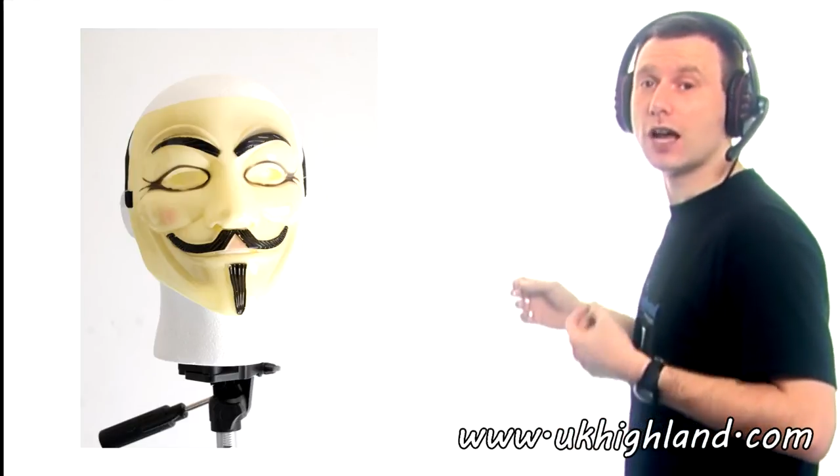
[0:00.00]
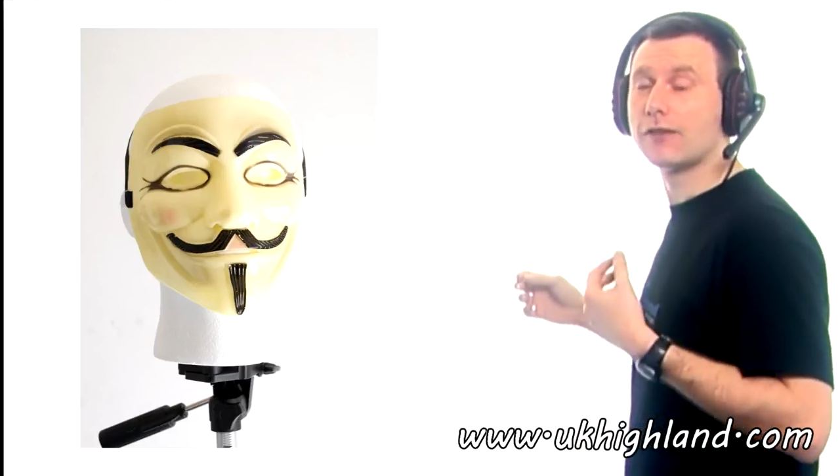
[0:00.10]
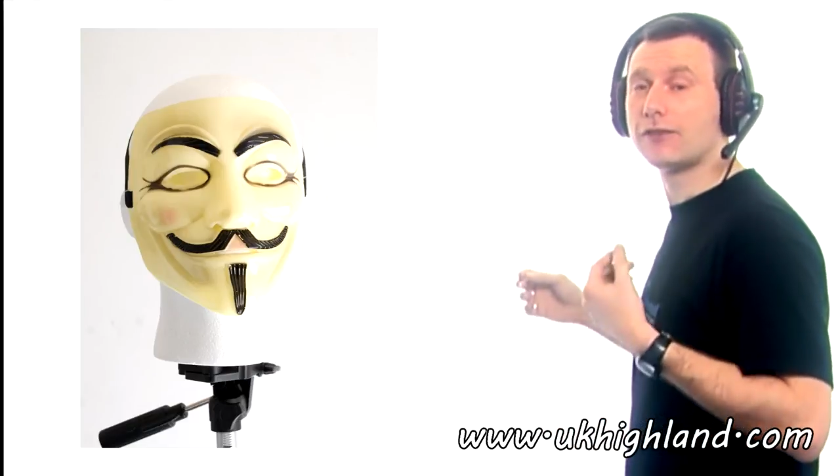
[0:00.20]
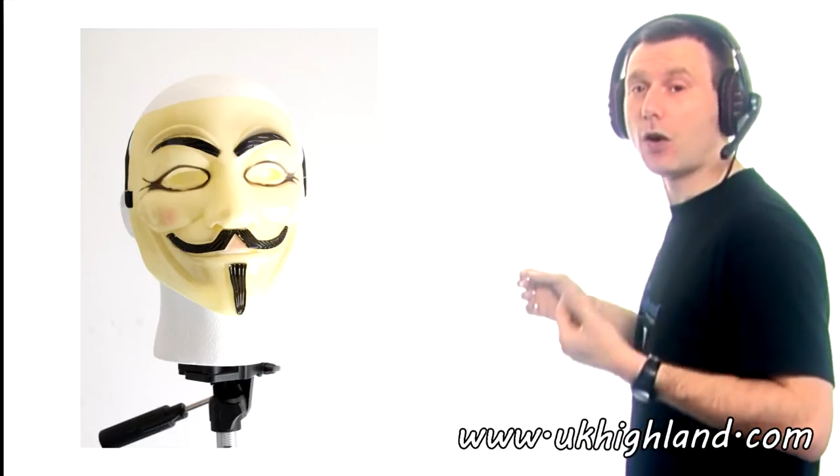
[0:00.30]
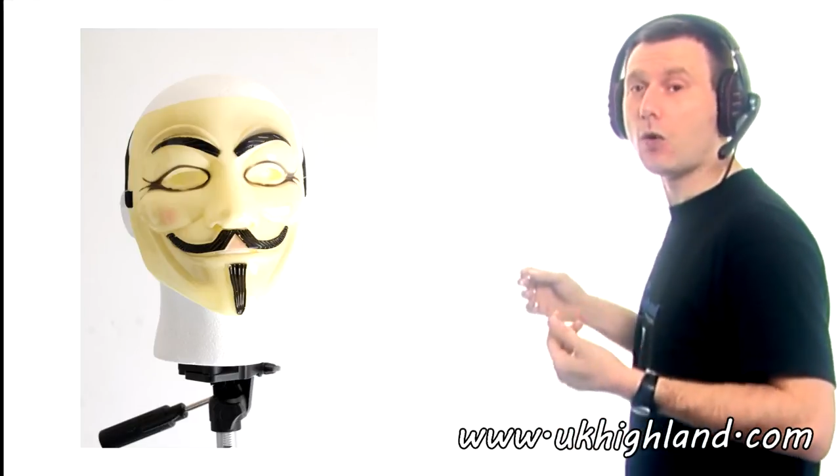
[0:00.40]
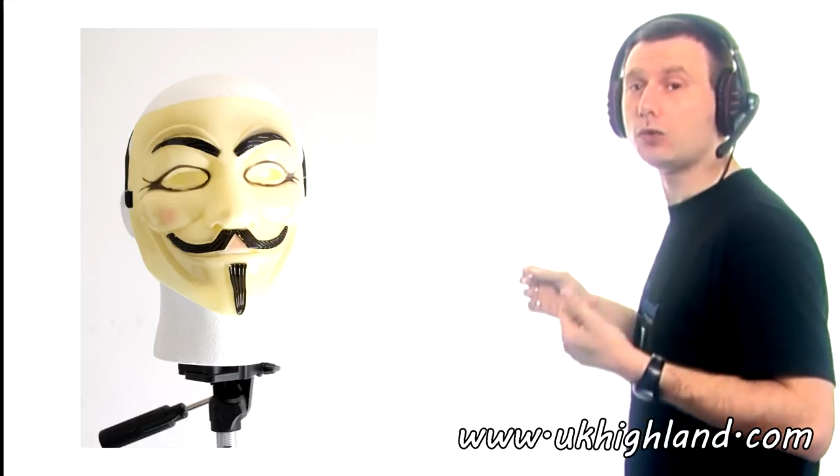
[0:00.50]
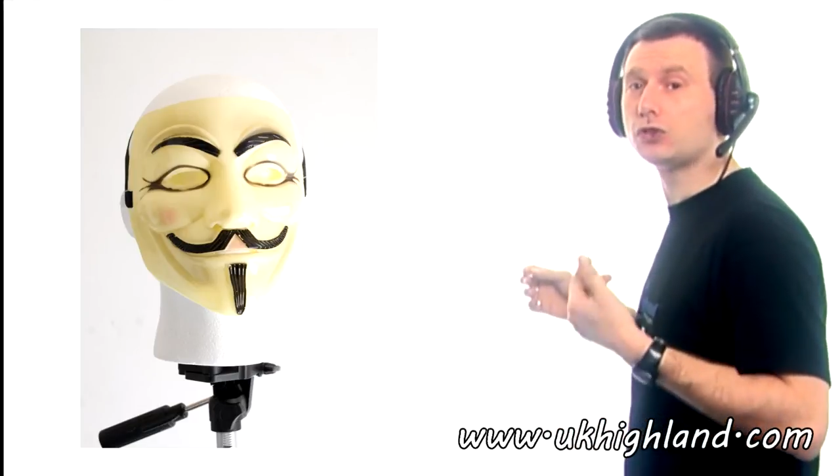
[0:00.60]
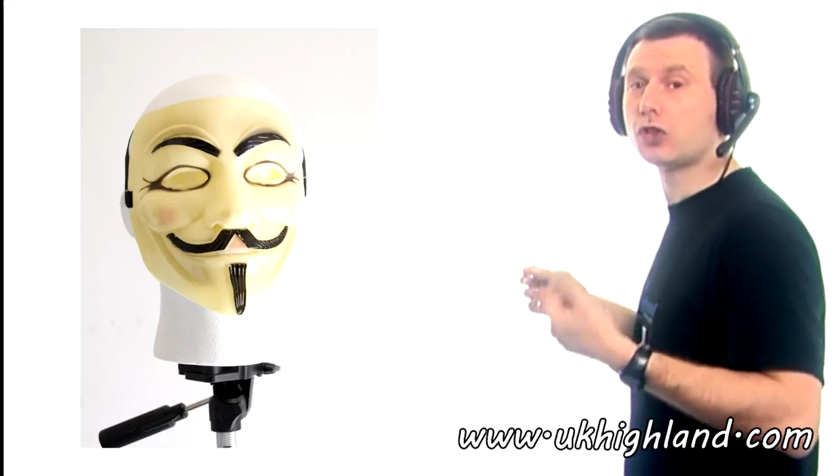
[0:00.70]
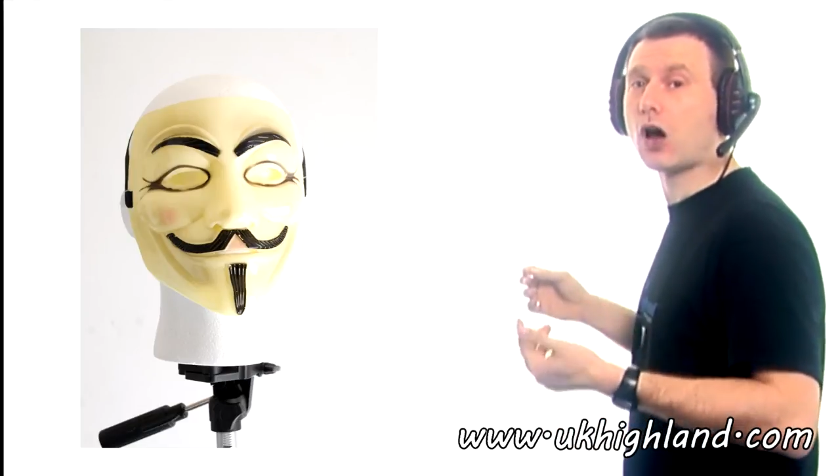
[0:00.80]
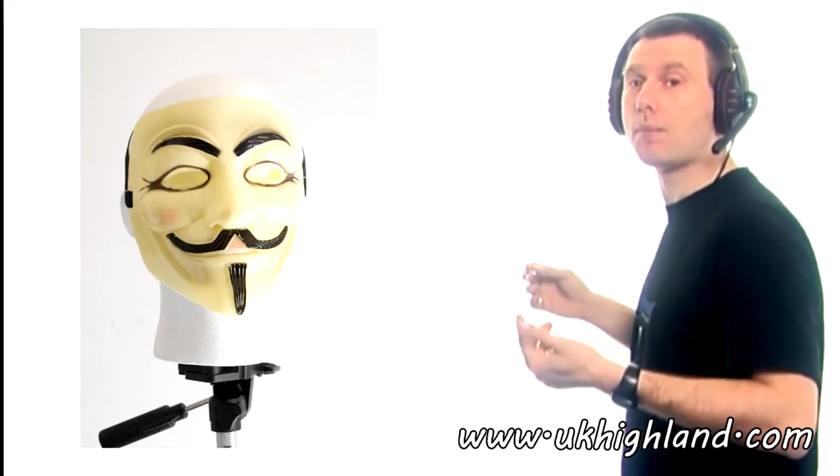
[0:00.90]
a full
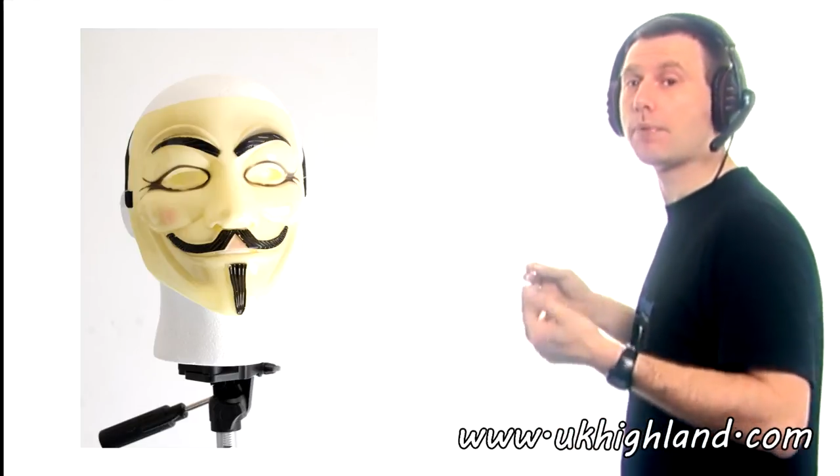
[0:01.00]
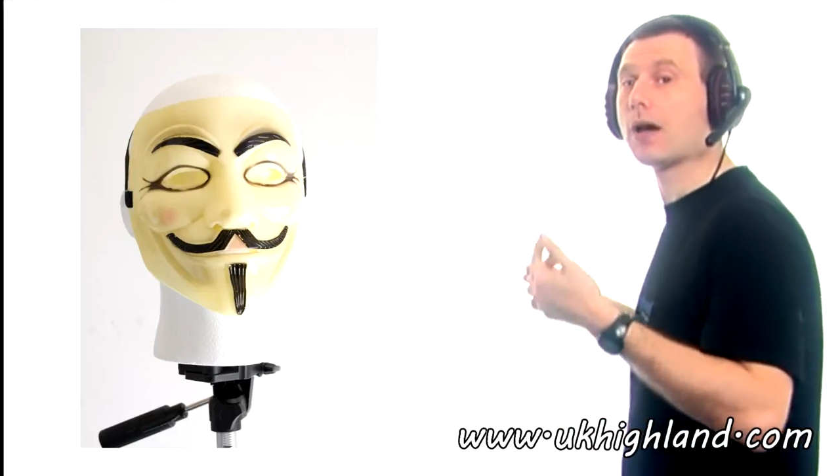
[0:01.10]
stop